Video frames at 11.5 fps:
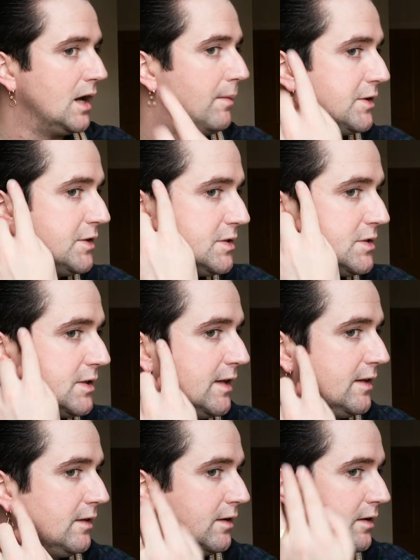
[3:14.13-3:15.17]
Might just
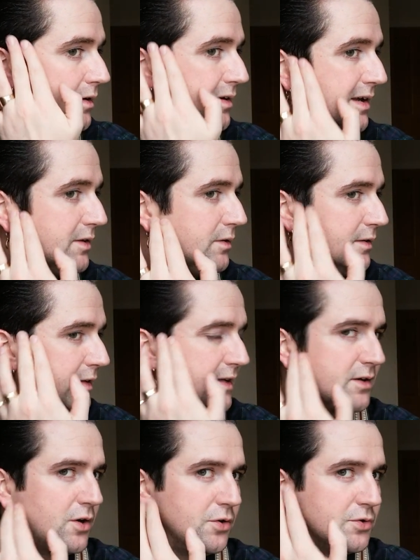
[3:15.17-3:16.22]
get the, I think
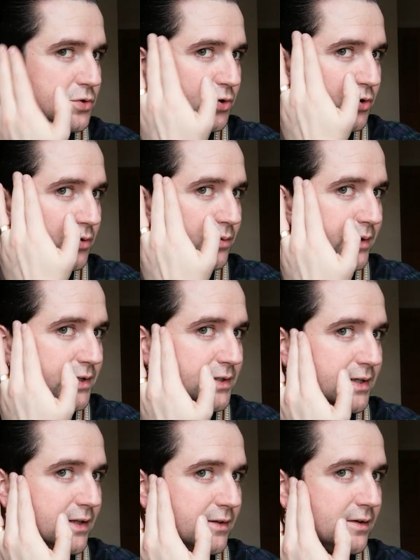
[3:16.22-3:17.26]
it's a contour where you
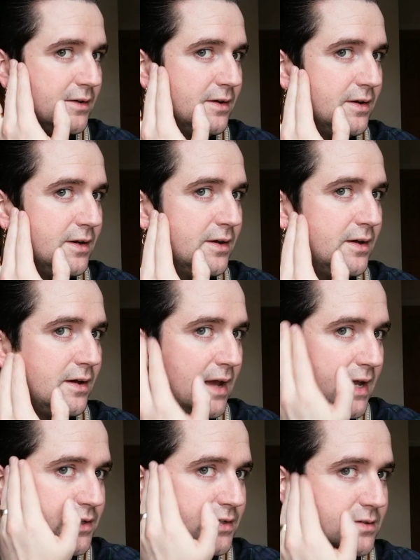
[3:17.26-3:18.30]
just get the
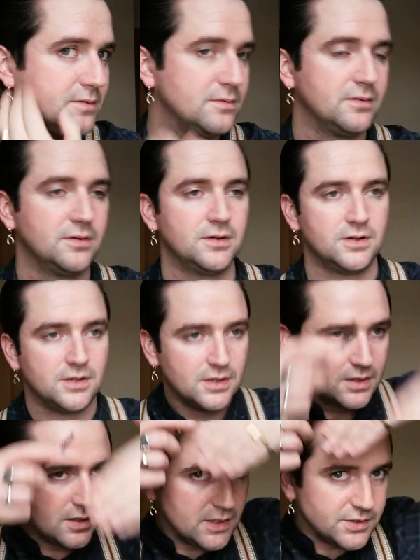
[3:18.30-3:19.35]
edges
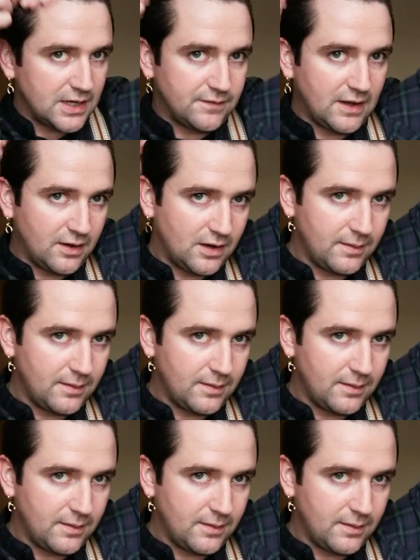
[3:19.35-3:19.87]
shaved out.